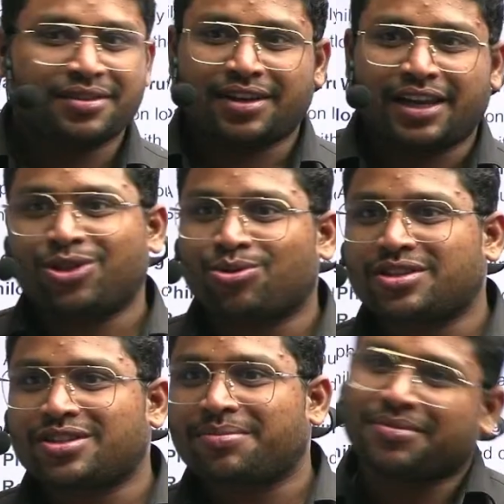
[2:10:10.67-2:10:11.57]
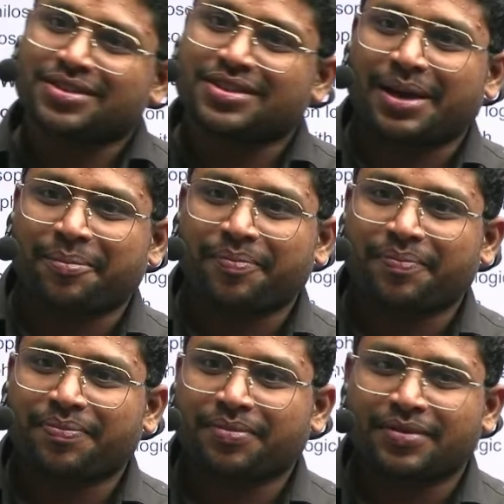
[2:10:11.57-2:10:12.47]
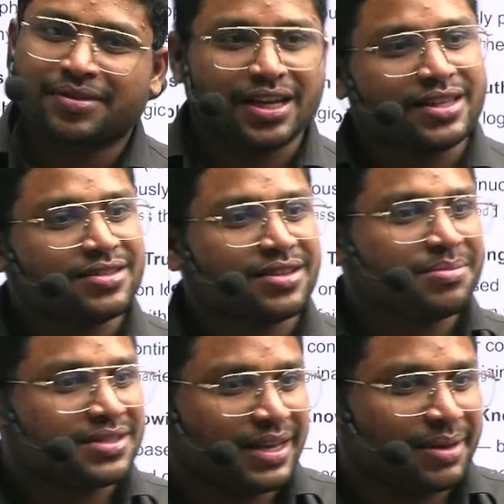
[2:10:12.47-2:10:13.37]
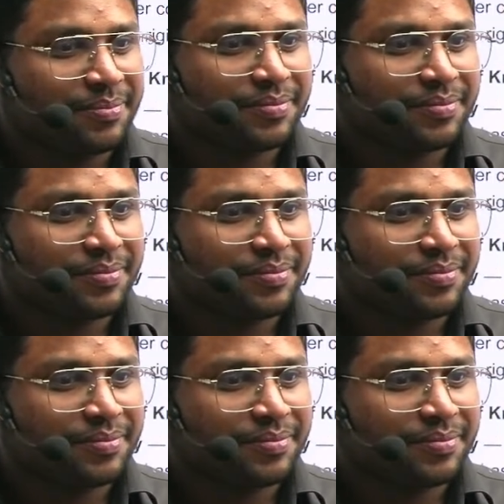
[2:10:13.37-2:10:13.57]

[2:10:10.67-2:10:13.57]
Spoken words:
Hinduism, same. Jainism, same.